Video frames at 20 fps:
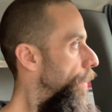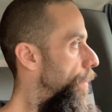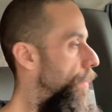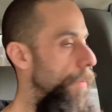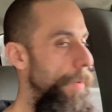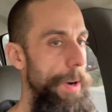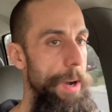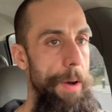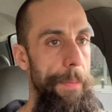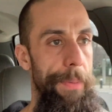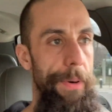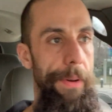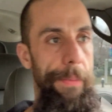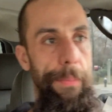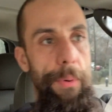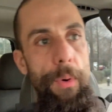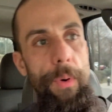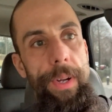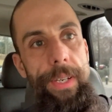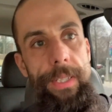we all put
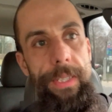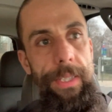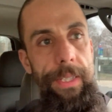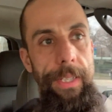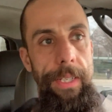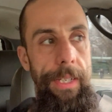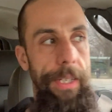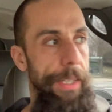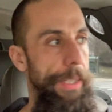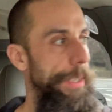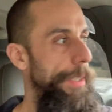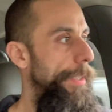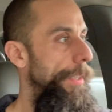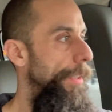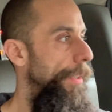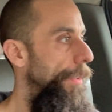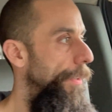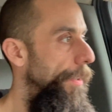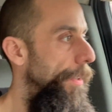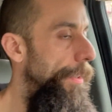poisons in us,
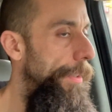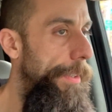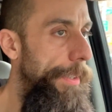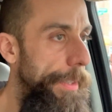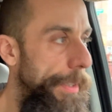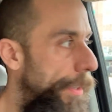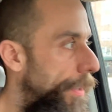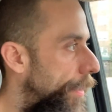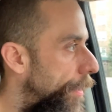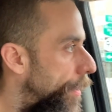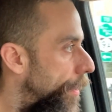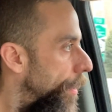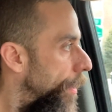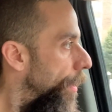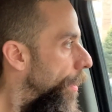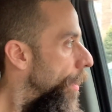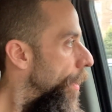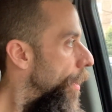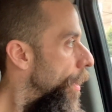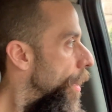so just
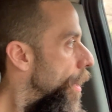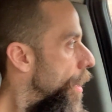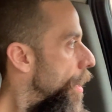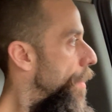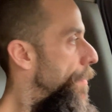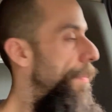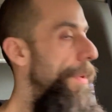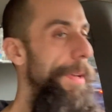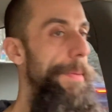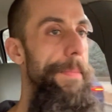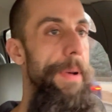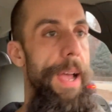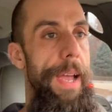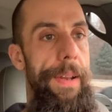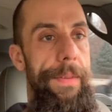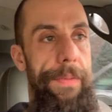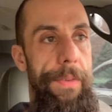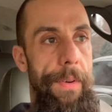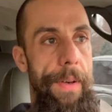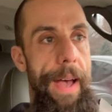be
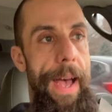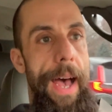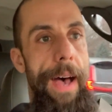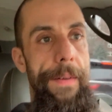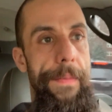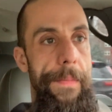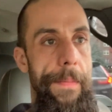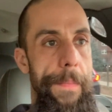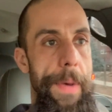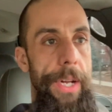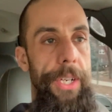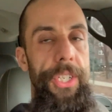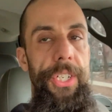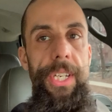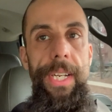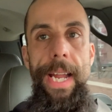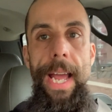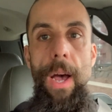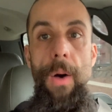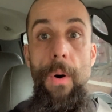mindful of how much
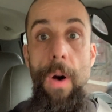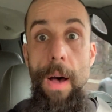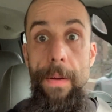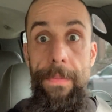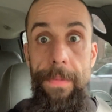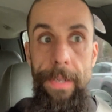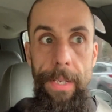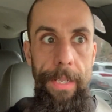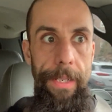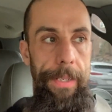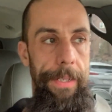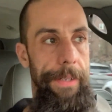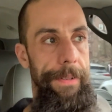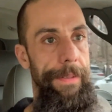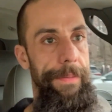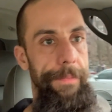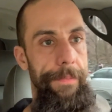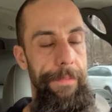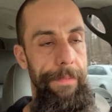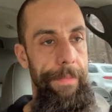and how often.
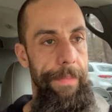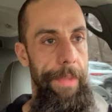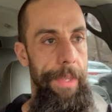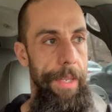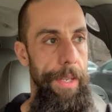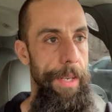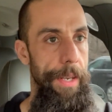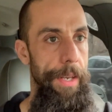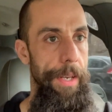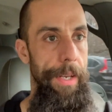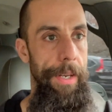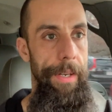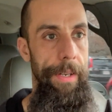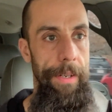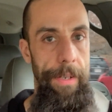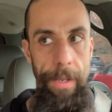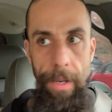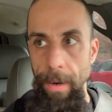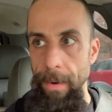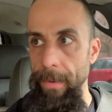
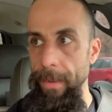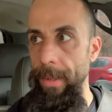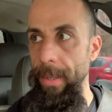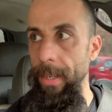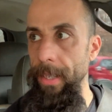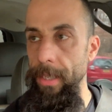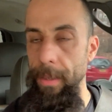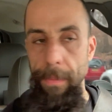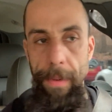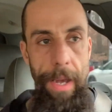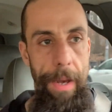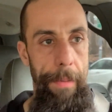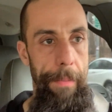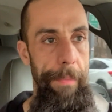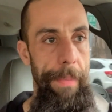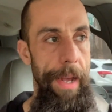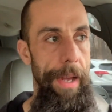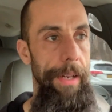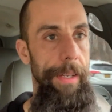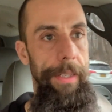Everything's about
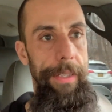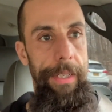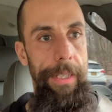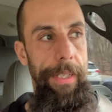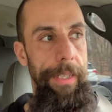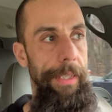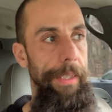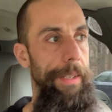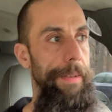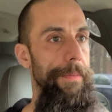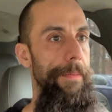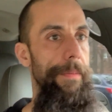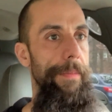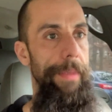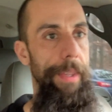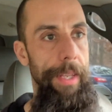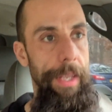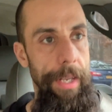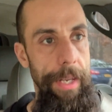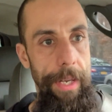balancing.
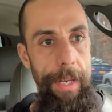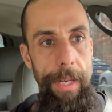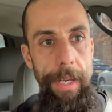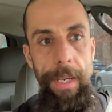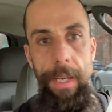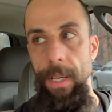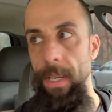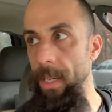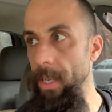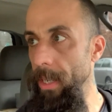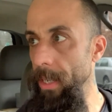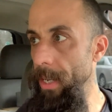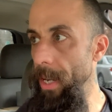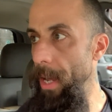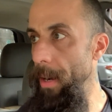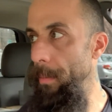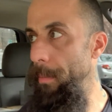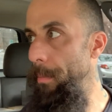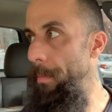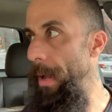You
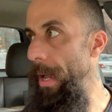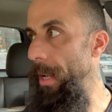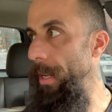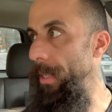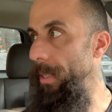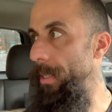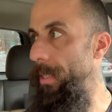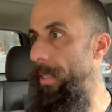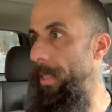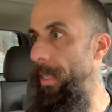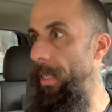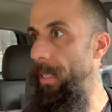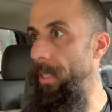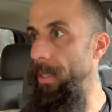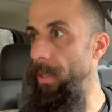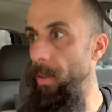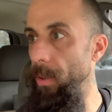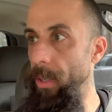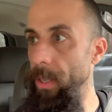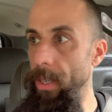gotta balance
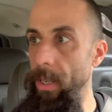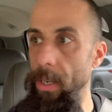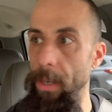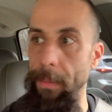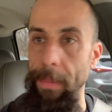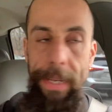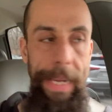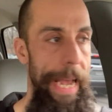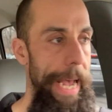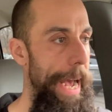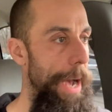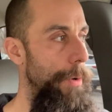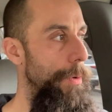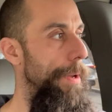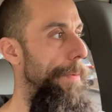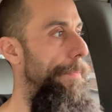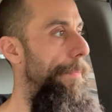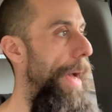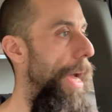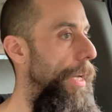things or you're gonna be out
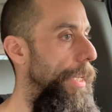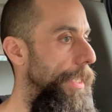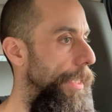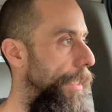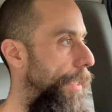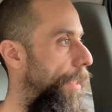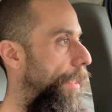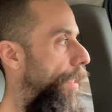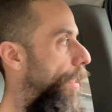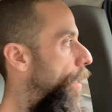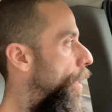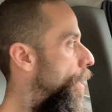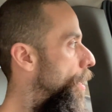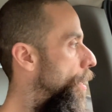of balance.